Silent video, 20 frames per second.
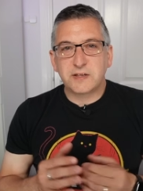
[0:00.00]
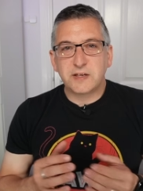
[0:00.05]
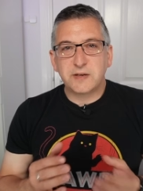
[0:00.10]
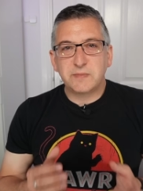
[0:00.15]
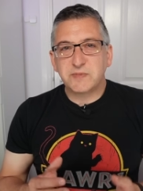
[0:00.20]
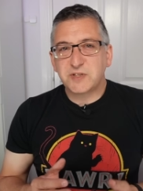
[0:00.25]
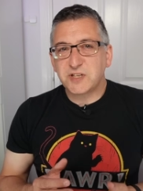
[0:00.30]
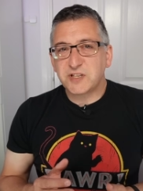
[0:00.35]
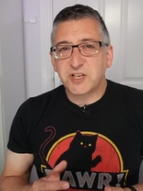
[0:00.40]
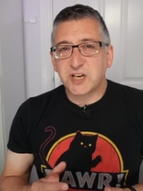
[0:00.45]

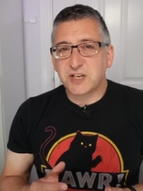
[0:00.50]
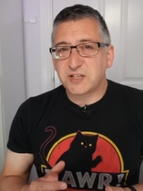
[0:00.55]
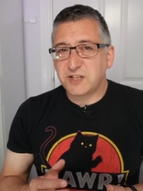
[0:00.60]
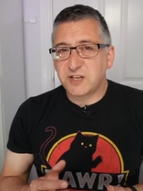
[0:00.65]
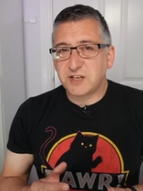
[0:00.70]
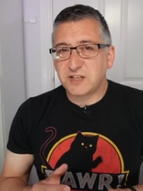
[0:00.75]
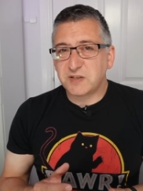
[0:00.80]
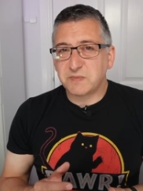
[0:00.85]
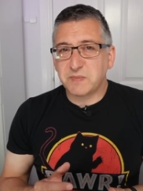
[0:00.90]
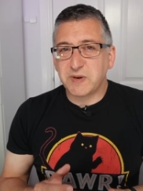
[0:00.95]
Tim
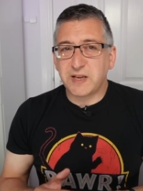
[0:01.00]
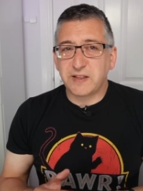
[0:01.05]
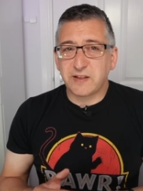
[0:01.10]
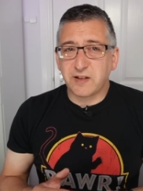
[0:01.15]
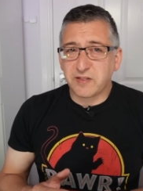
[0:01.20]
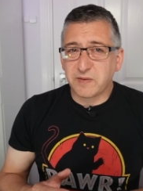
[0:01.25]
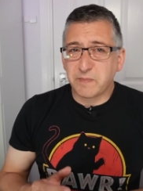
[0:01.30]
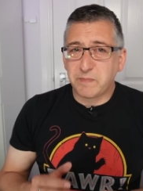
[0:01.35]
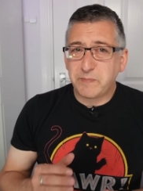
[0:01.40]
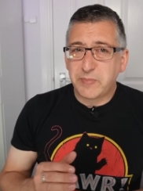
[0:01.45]
suggested to me
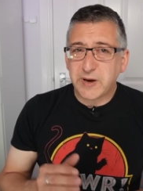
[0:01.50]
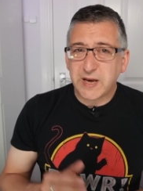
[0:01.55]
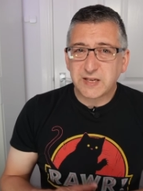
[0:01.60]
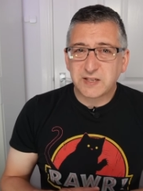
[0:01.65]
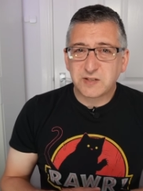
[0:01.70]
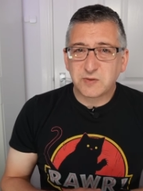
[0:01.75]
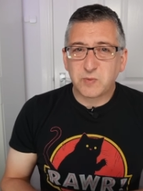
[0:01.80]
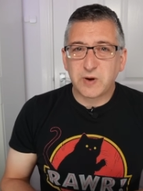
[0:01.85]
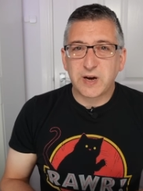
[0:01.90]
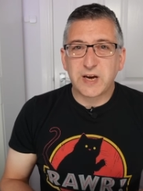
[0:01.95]
that the
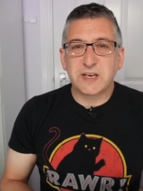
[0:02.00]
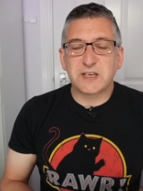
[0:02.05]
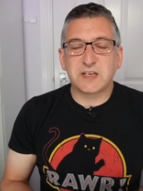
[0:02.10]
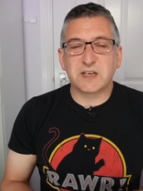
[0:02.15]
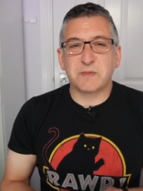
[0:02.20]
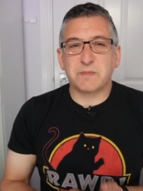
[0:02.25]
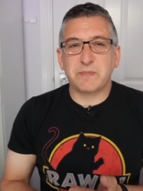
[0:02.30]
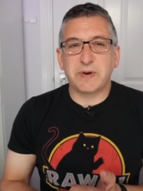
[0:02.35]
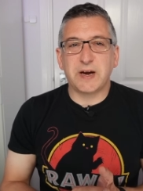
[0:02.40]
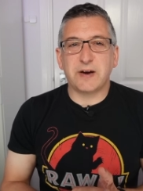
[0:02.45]
best way to
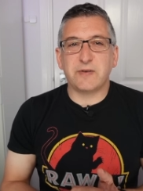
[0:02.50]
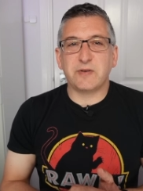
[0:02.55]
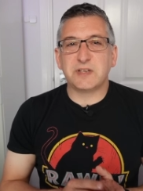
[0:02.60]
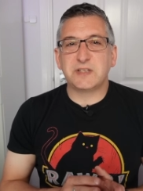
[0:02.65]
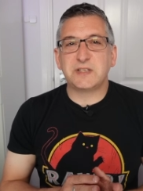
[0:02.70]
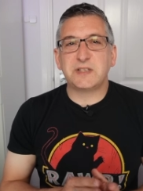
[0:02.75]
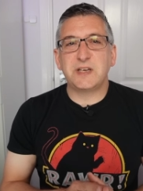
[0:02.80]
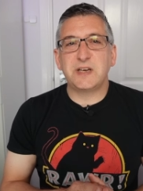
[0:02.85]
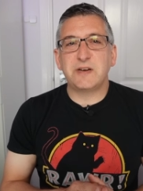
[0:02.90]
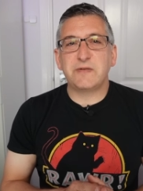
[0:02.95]
compare a
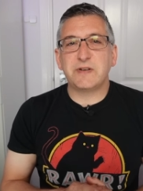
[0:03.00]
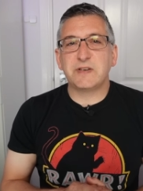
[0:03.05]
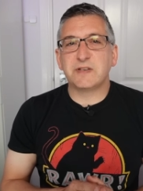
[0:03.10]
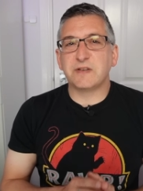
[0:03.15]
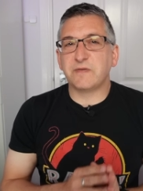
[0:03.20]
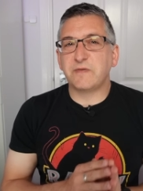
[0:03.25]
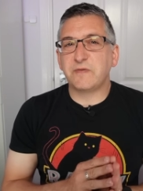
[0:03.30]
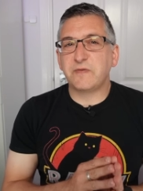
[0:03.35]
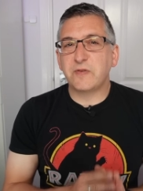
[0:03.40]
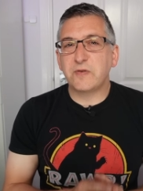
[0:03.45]
series
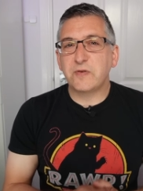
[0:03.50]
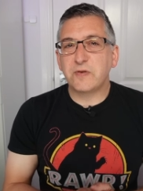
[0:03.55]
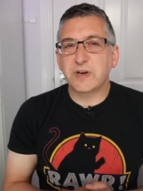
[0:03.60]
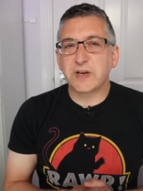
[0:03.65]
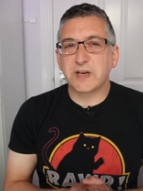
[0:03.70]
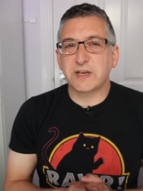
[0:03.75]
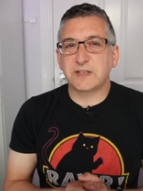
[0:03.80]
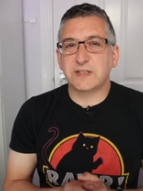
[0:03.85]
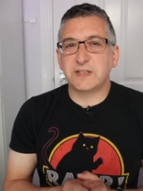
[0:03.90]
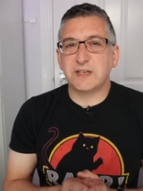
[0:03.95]
of
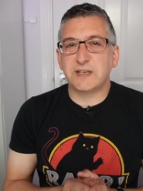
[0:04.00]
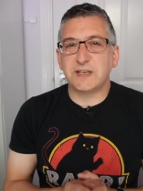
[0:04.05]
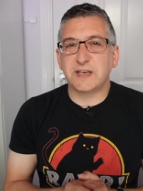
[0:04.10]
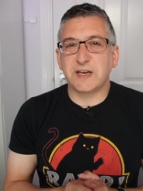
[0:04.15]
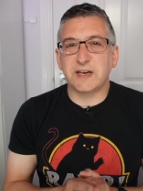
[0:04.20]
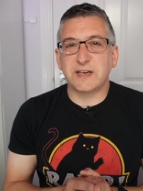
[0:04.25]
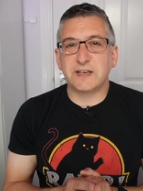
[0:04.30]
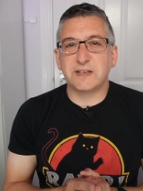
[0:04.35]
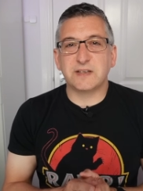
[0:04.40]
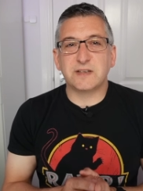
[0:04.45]
forecasted
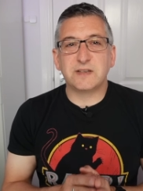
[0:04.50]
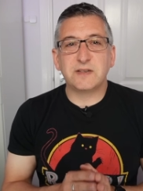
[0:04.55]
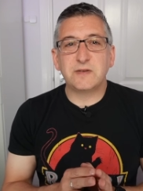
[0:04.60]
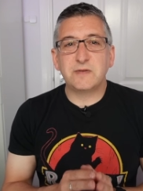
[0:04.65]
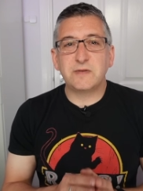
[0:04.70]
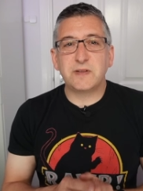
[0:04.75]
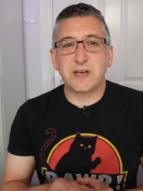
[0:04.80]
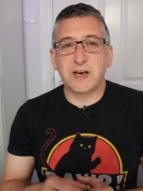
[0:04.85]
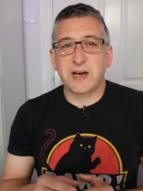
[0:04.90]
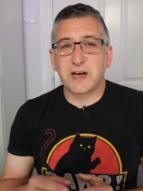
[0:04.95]
data
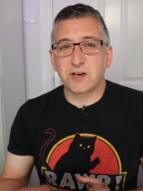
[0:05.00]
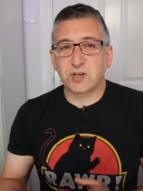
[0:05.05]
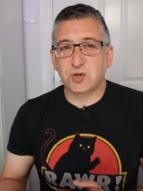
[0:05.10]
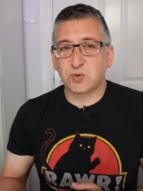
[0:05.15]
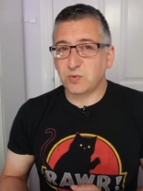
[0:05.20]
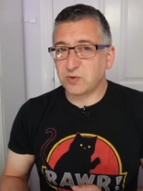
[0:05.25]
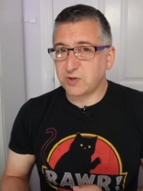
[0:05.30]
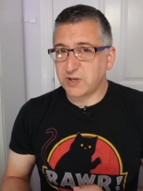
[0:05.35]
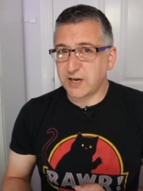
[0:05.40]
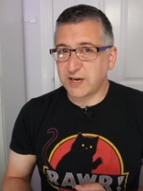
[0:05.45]
to the
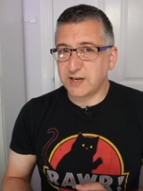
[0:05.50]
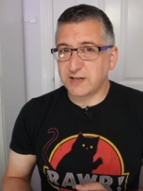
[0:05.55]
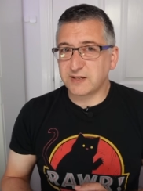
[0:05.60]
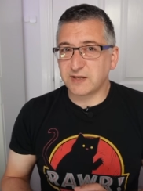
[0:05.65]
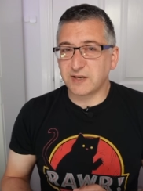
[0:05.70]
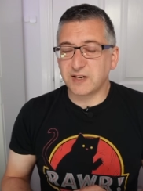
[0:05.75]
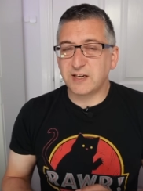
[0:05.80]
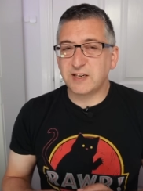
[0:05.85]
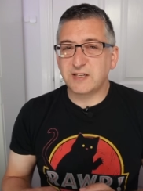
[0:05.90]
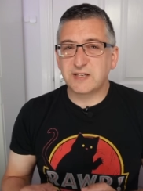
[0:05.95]
actual
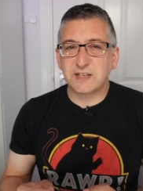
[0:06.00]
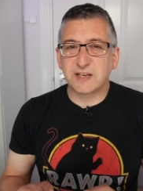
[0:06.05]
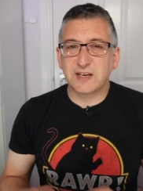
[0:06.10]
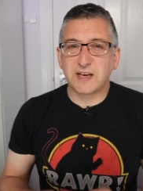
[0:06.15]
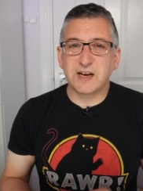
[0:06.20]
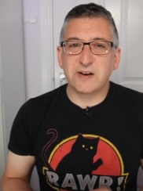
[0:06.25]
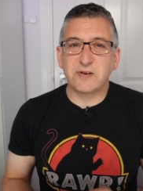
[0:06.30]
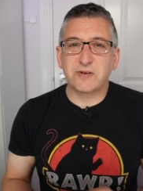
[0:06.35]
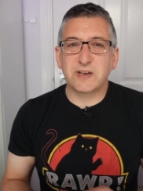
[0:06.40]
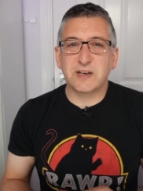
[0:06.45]
data is to
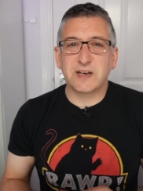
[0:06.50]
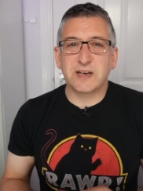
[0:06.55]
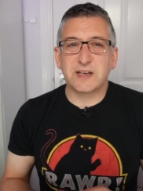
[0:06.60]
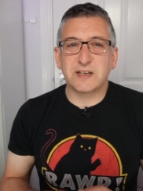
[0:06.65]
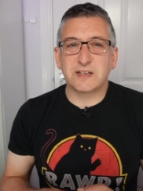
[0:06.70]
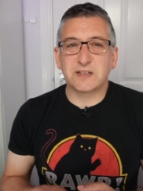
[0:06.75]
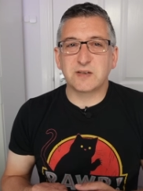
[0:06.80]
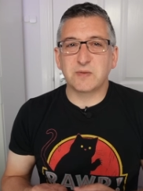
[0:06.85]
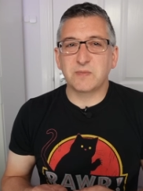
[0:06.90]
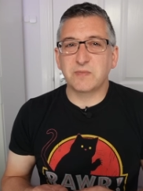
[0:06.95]

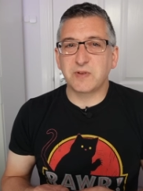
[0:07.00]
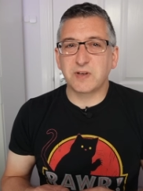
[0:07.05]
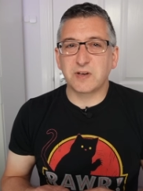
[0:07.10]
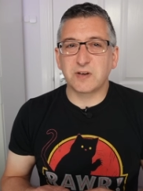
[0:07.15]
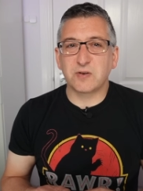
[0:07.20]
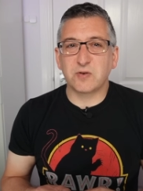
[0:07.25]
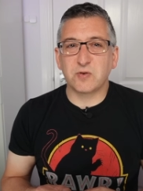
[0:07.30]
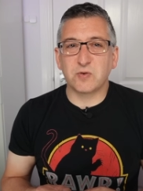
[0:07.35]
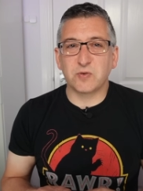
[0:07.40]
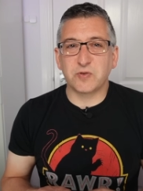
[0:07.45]
calculate
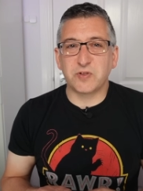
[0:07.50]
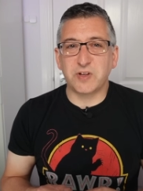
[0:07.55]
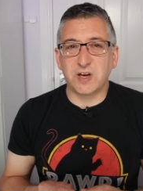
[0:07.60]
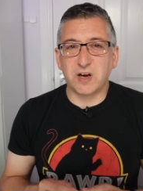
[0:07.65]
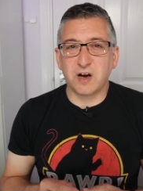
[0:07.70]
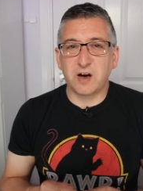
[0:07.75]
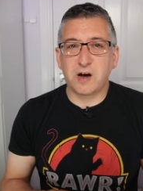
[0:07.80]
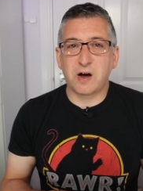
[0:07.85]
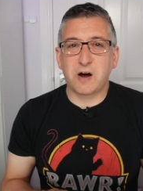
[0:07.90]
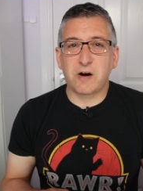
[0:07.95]
something called
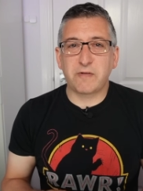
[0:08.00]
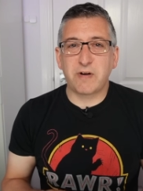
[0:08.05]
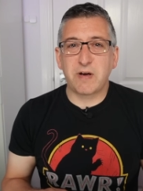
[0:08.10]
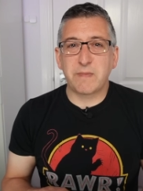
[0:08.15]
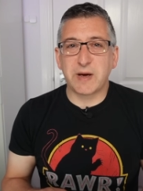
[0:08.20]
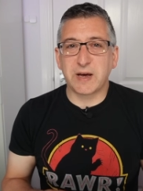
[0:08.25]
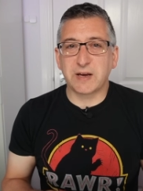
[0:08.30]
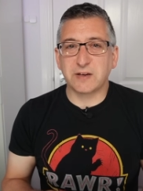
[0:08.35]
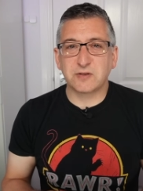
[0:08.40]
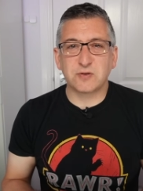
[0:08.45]
the
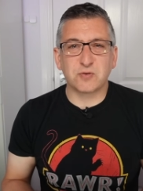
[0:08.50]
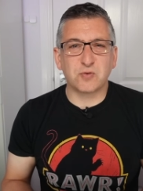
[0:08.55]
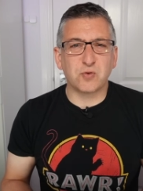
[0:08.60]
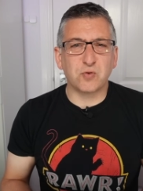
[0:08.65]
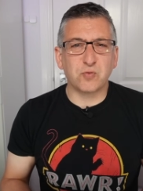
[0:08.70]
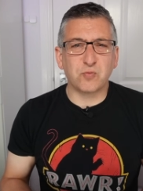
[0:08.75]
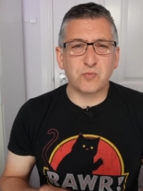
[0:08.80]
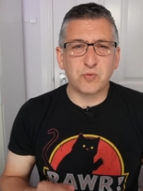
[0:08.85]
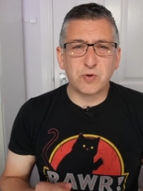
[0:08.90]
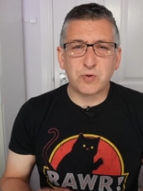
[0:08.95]
RMS
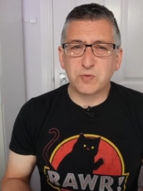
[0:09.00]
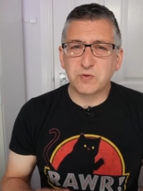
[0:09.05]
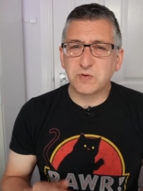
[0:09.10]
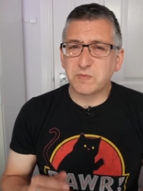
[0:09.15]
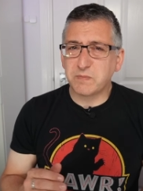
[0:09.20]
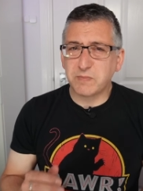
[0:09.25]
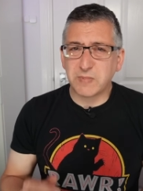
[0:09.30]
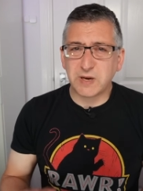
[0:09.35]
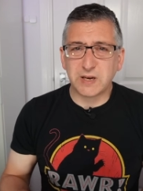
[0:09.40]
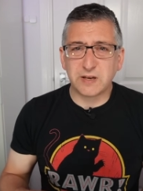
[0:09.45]
or root
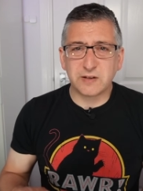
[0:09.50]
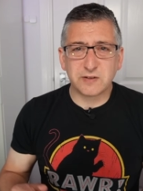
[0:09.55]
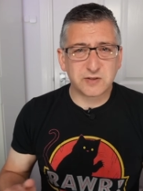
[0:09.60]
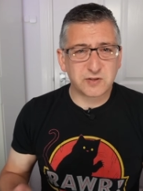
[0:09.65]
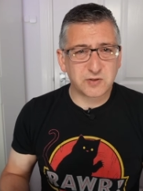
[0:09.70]
mean